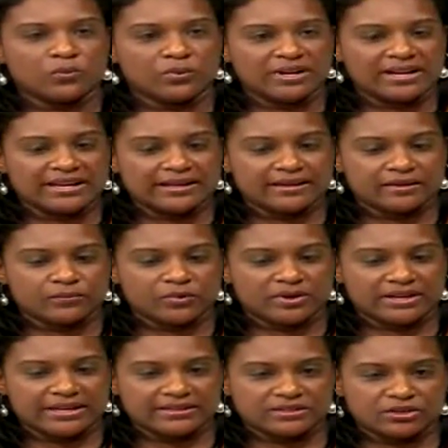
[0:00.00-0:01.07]
when I when
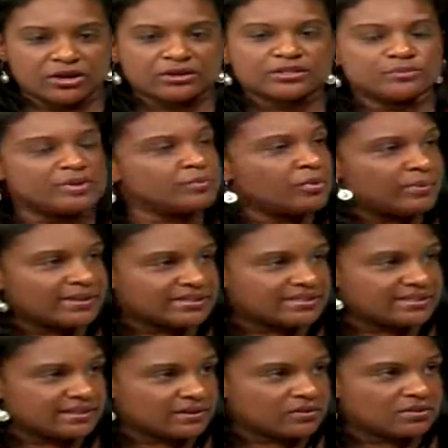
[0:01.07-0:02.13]
I talk to people about
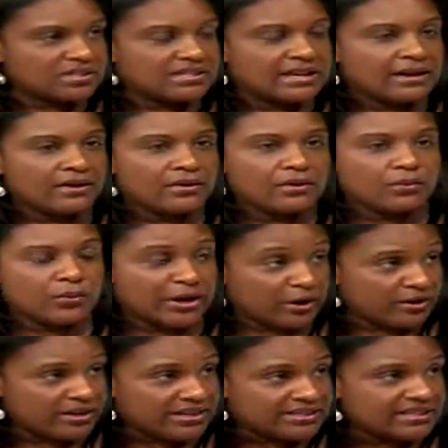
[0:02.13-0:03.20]
sickle cell
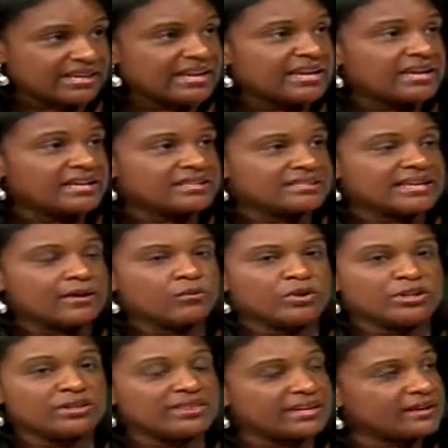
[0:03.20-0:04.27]
awareness is that when
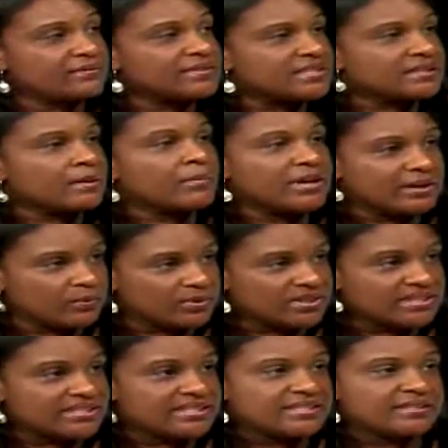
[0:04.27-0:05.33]
you think of somebody with
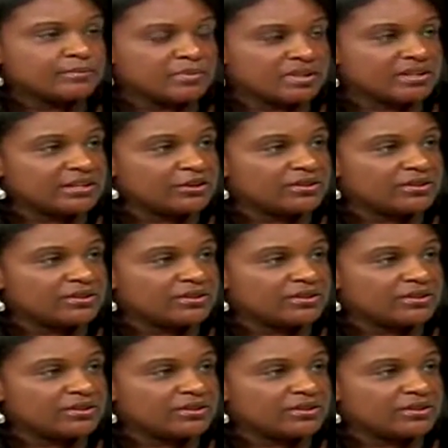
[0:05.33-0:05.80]
a disability,